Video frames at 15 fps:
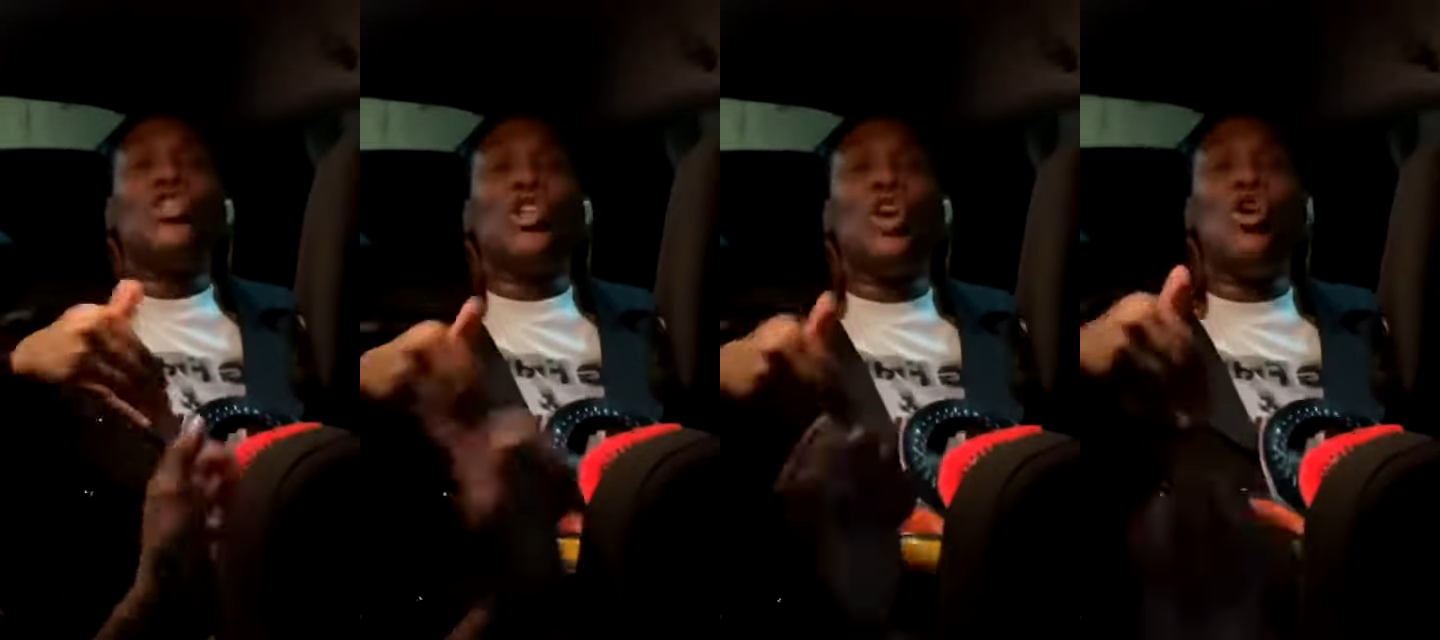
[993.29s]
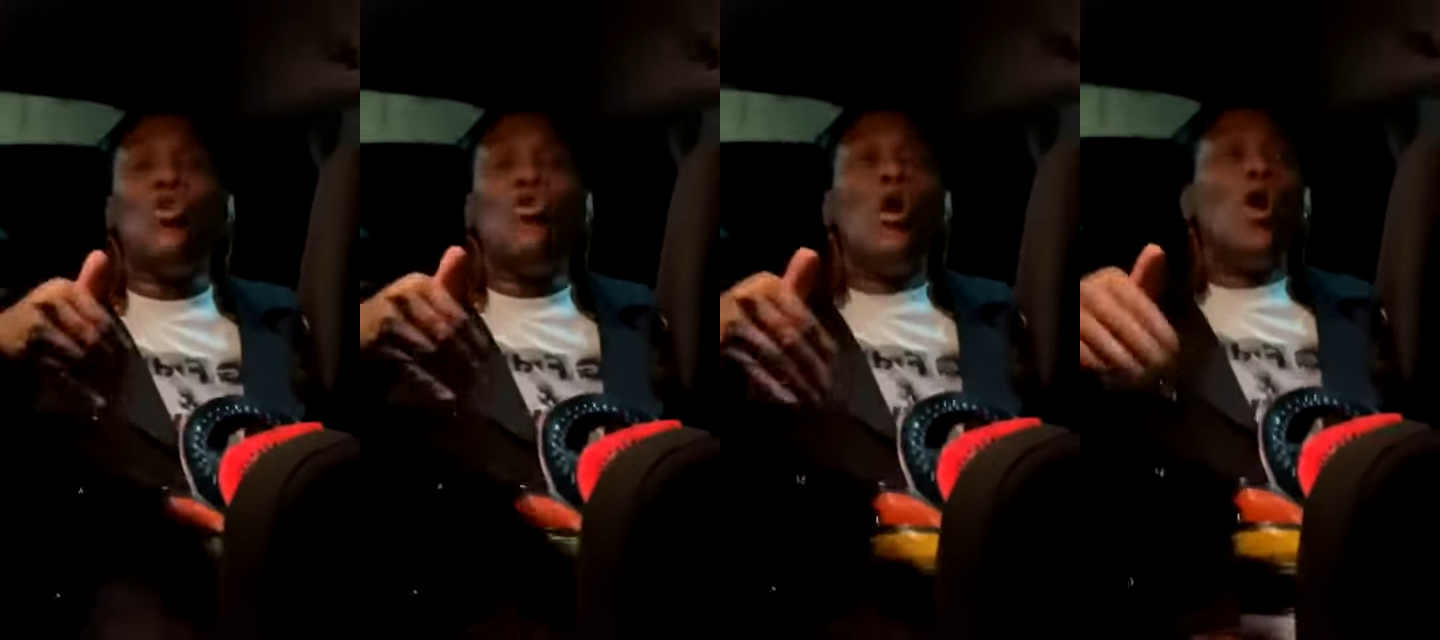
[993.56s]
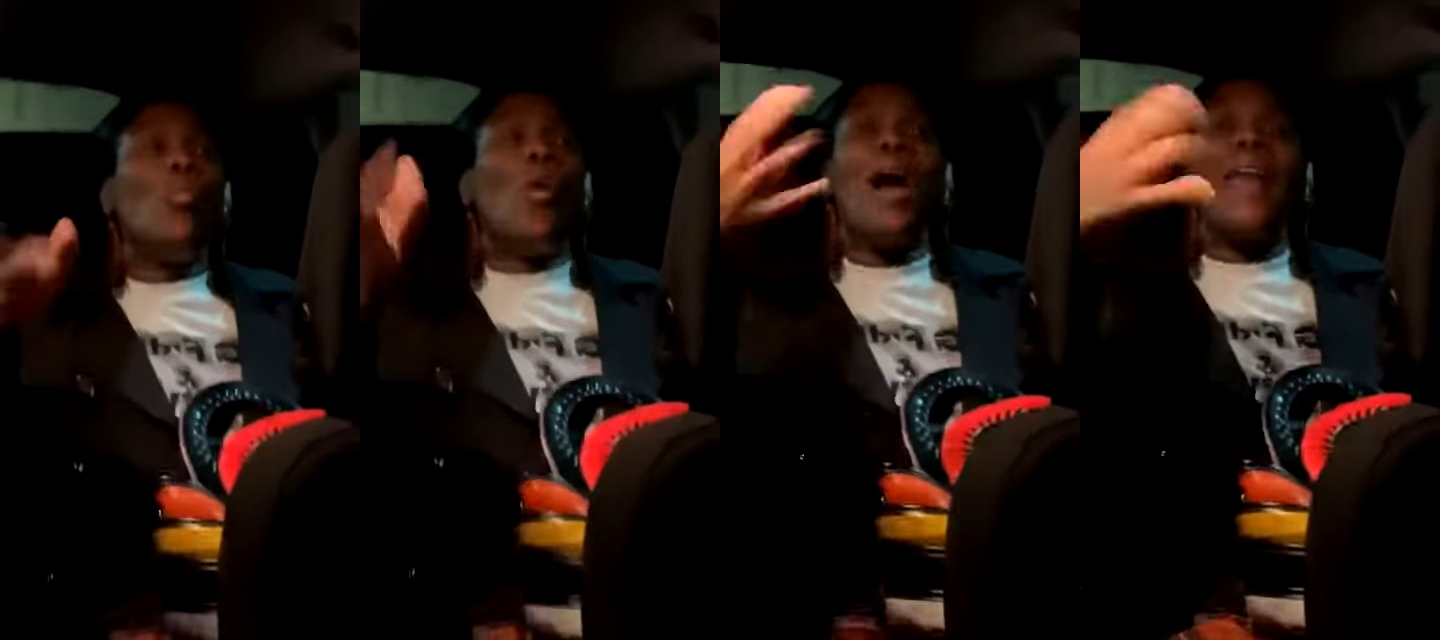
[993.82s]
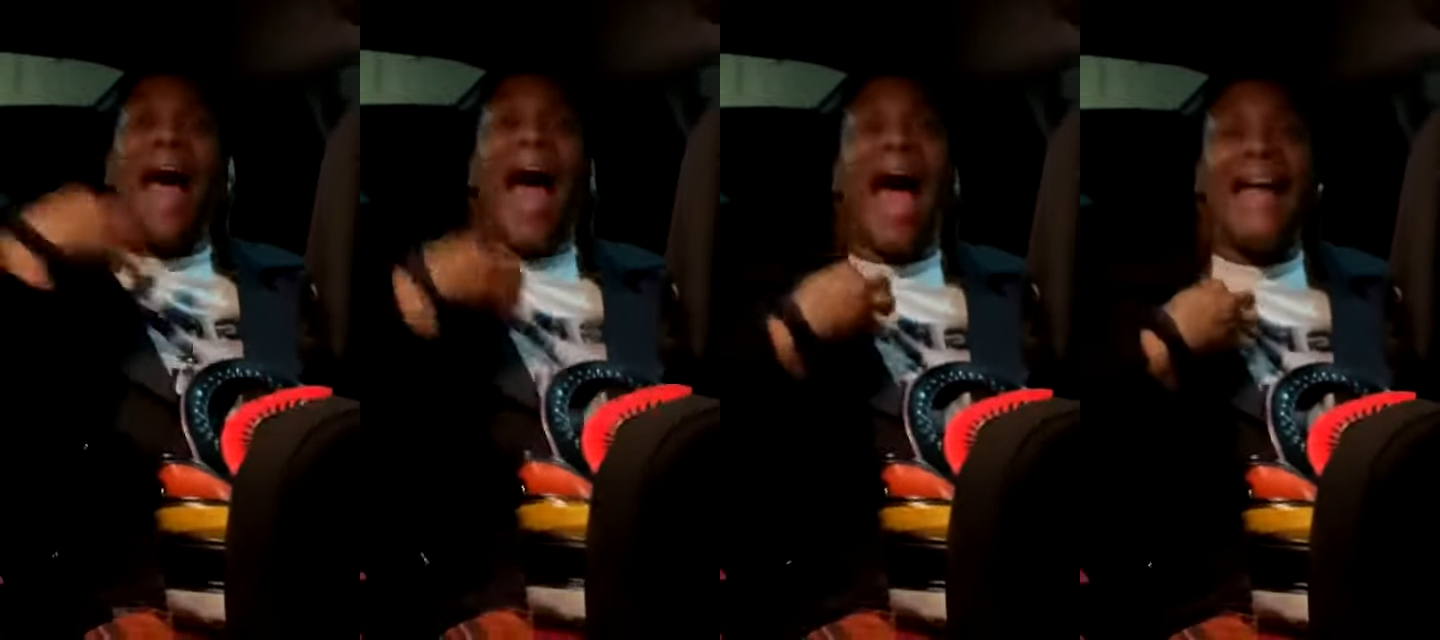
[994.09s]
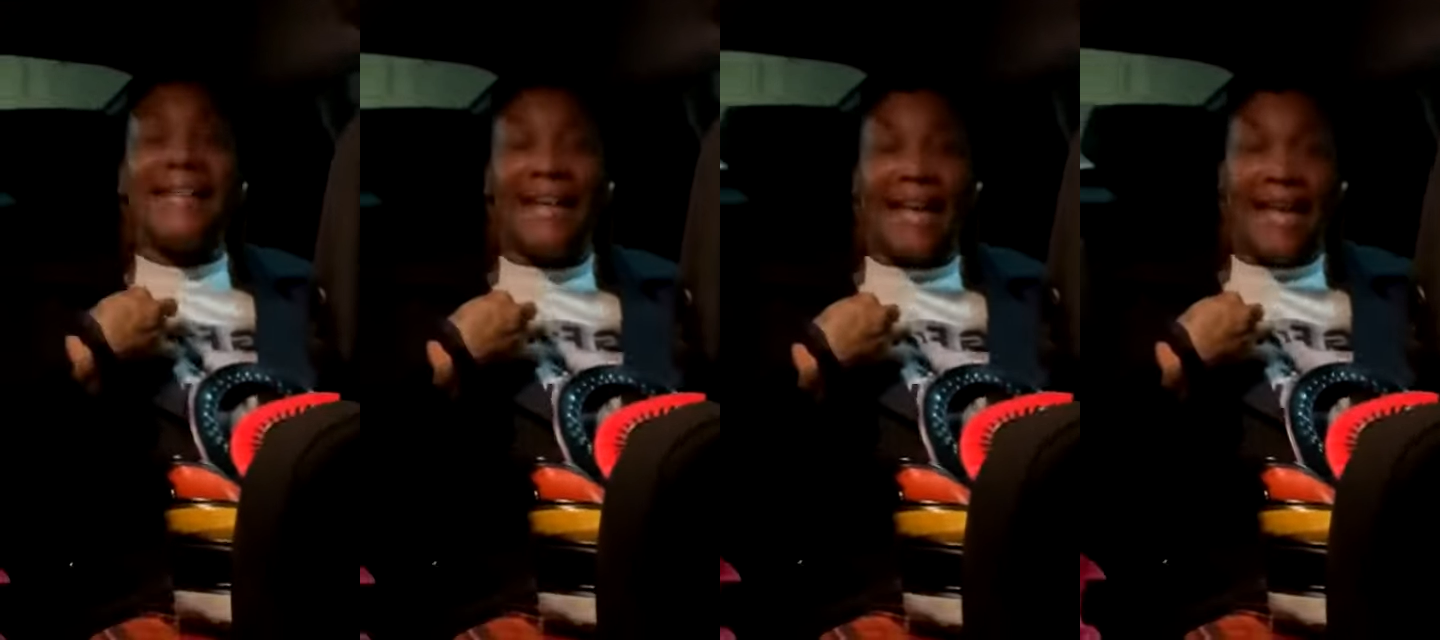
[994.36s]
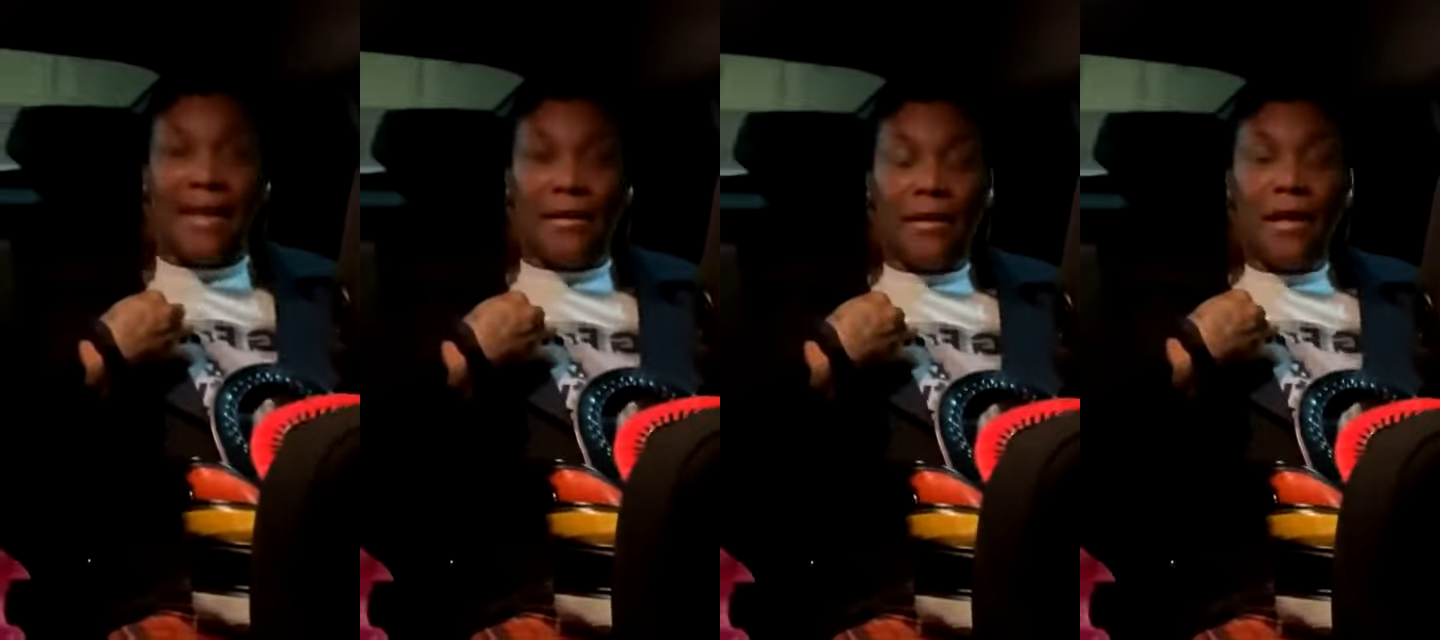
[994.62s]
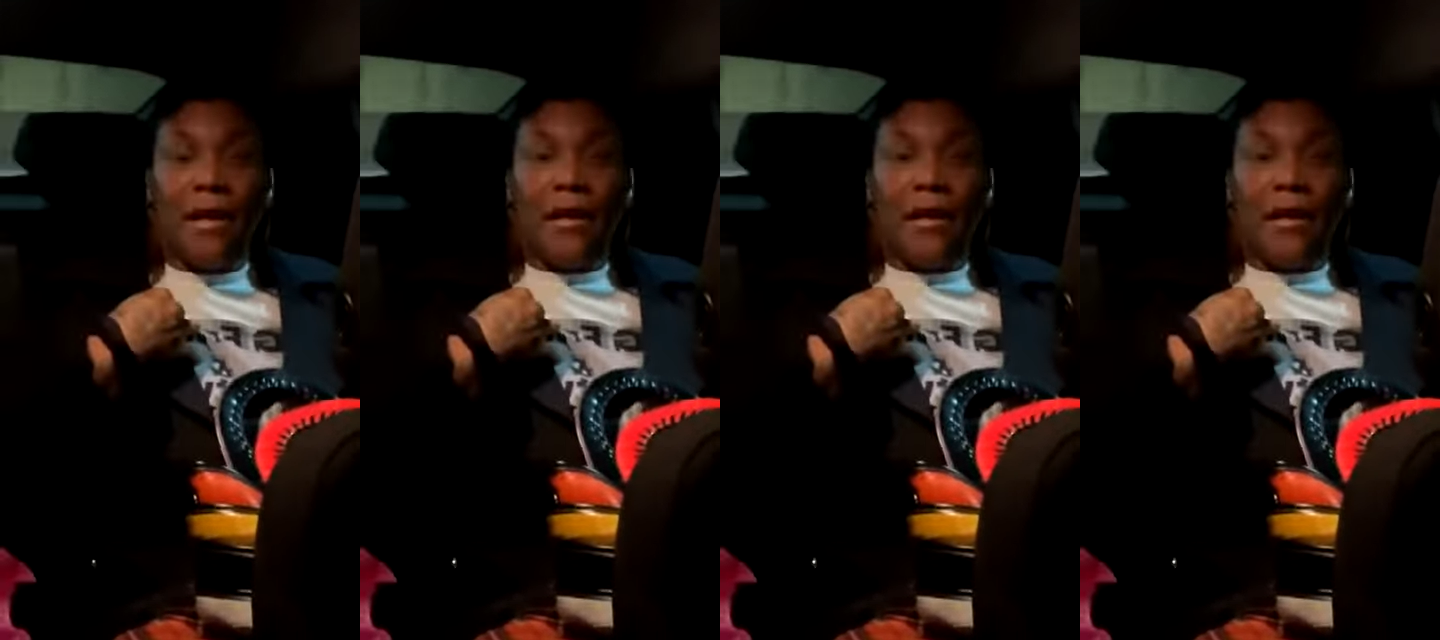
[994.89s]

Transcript: through do it. what I did.